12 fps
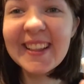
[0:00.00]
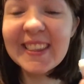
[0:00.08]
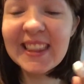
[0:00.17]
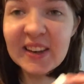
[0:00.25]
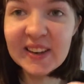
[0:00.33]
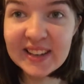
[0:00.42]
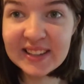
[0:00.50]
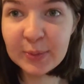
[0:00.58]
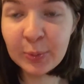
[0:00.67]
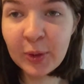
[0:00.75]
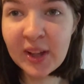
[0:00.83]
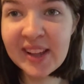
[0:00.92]
There is
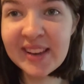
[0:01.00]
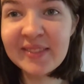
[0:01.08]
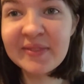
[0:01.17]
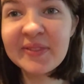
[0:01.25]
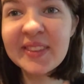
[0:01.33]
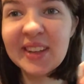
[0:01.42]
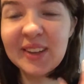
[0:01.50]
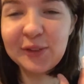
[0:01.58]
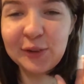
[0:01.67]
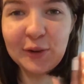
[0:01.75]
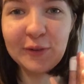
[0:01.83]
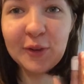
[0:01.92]
blood,
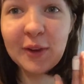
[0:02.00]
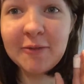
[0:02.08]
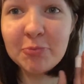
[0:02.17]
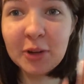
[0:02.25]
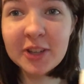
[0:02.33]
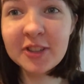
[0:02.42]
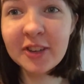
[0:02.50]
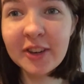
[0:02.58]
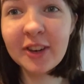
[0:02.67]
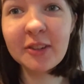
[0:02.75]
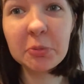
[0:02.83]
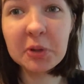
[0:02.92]
so if you have blood
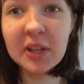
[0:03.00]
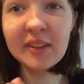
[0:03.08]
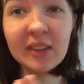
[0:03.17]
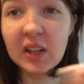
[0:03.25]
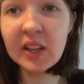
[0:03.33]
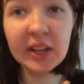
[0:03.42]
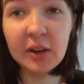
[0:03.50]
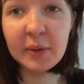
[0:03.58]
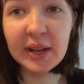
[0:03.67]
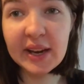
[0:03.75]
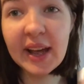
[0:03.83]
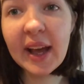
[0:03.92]
sugars, please click
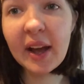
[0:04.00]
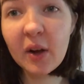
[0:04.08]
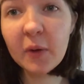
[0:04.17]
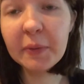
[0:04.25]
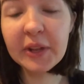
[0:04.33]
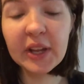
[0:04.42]
away now.